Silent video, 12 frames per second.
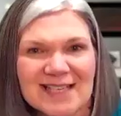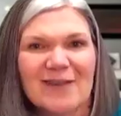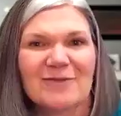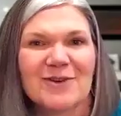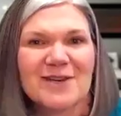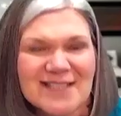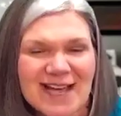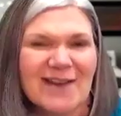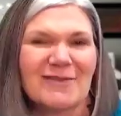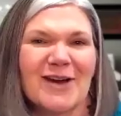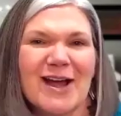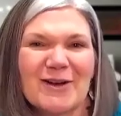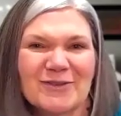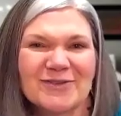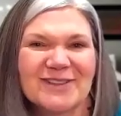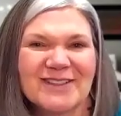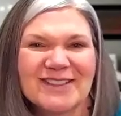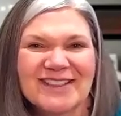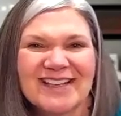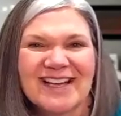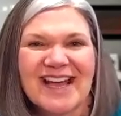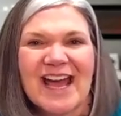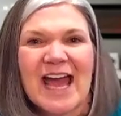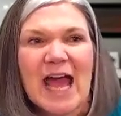in every day, Ralph.
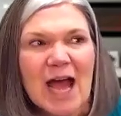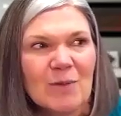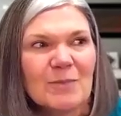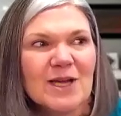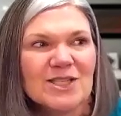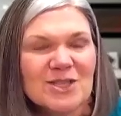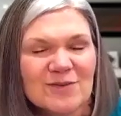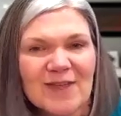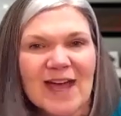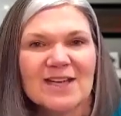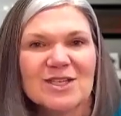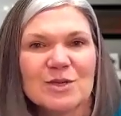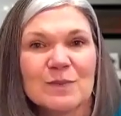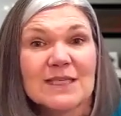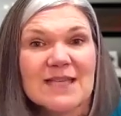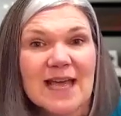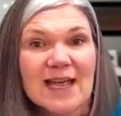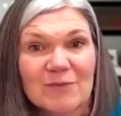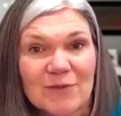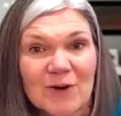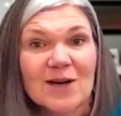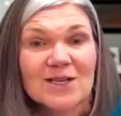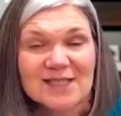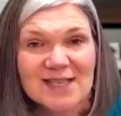How much of that do we take for
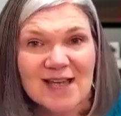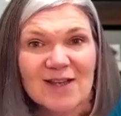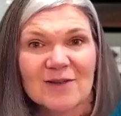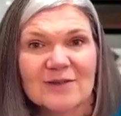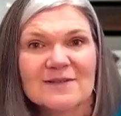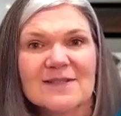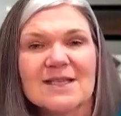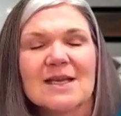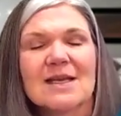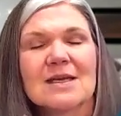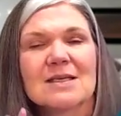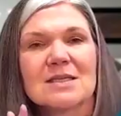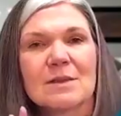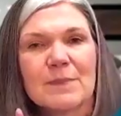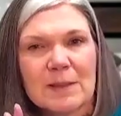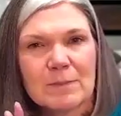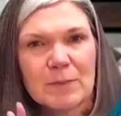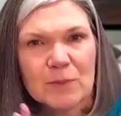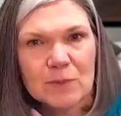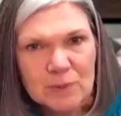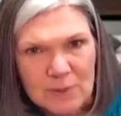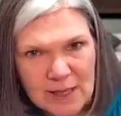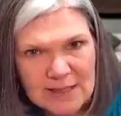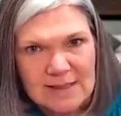ourselves to be
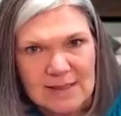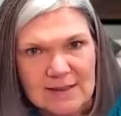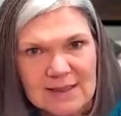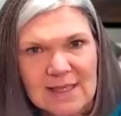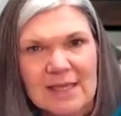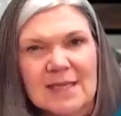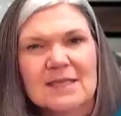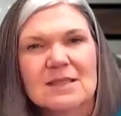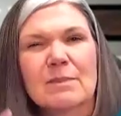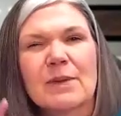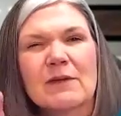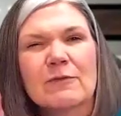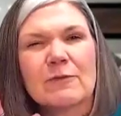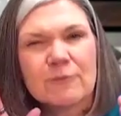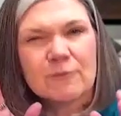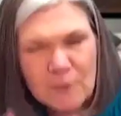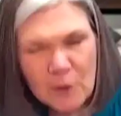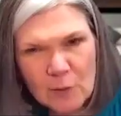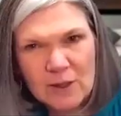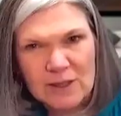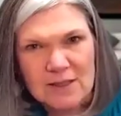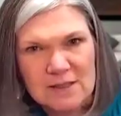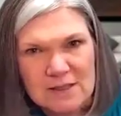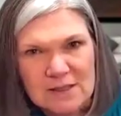present, to be
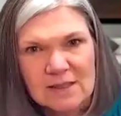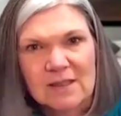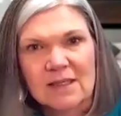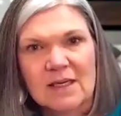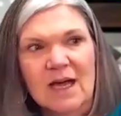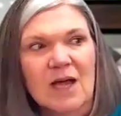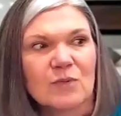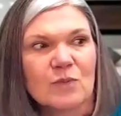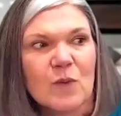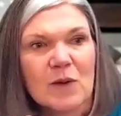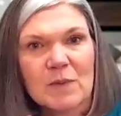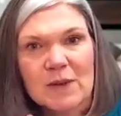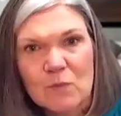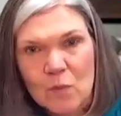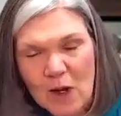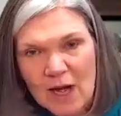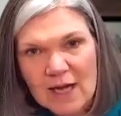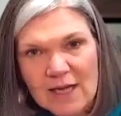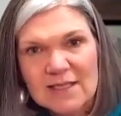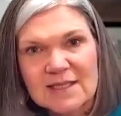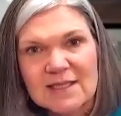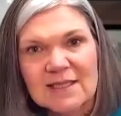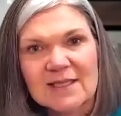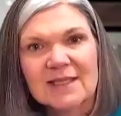focused on what we
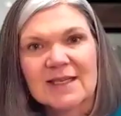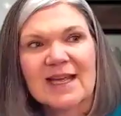want,